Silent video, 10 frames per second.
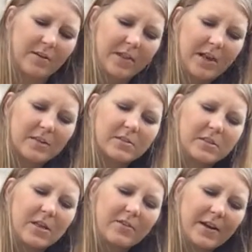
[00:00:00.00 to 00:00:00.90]
to give that a little
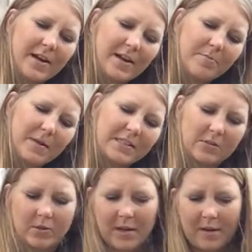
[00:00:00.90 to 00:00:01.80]
stir around, mix
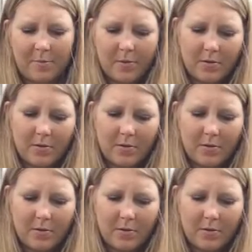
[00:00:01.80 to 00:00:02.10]
it all up.